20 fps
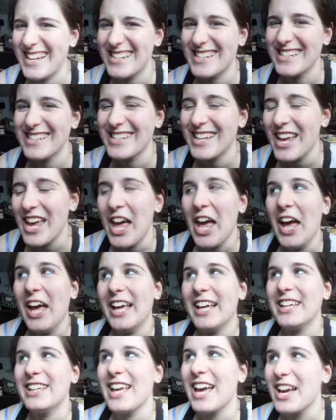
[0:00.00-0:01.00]
and
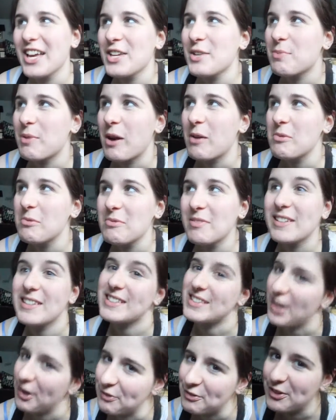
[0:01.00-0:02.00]
yeah, you probably
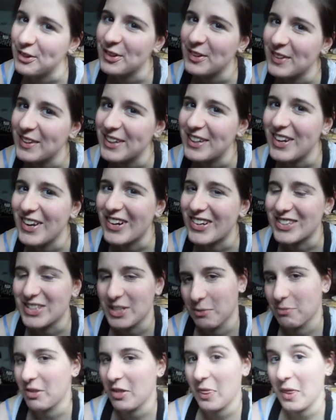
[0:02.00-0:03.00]
definitely know
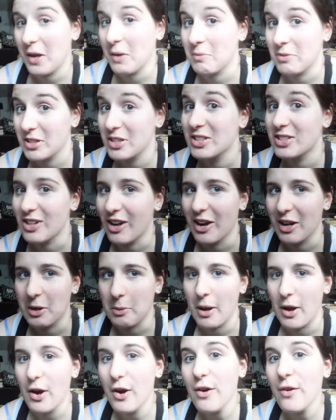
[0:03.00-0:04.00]
something that I'm going to talk
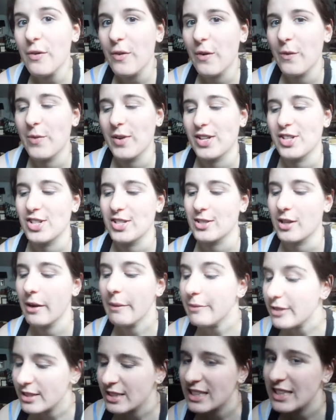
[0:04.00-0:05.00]
about, which is
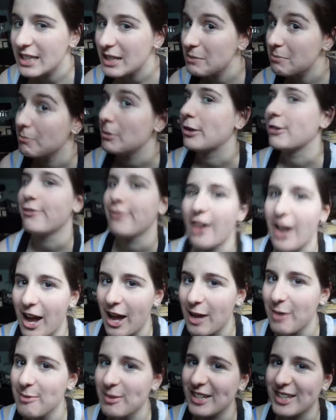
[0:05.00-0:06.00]
obviously
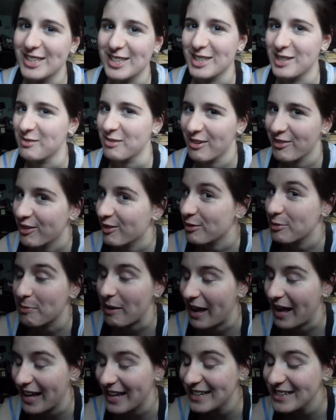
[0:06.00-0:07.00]
McFly because they're my favorite
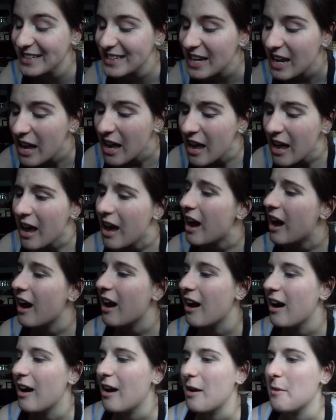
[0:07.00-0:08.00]
band.
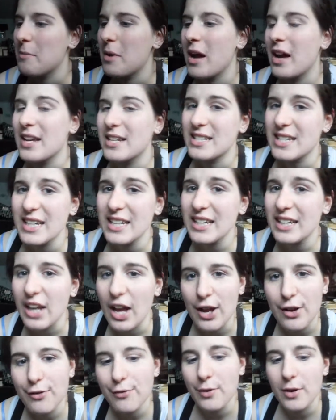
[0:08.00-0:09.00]
Um, I did
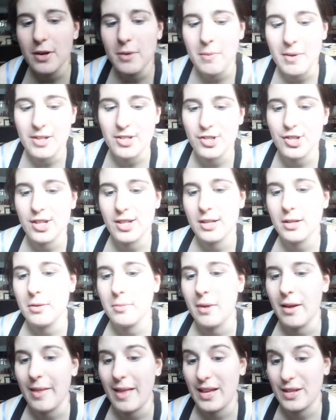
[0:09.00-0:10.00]
kind of want to mention in
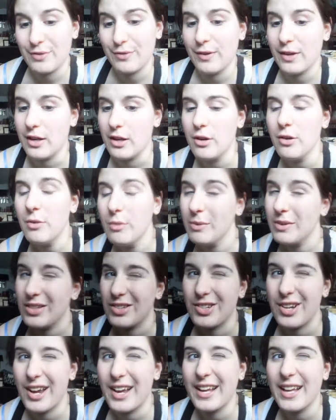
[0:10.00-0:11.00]
my last video, which
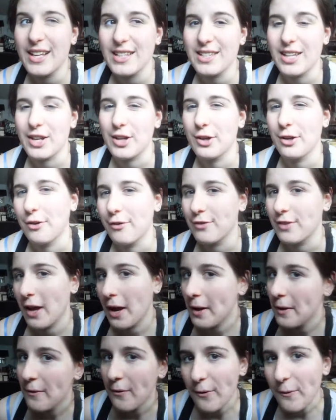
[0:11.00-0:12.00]
I guess I could have
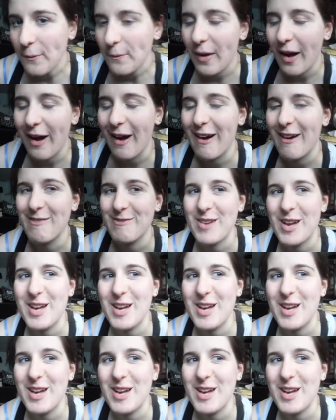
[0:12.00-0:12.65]
done, um,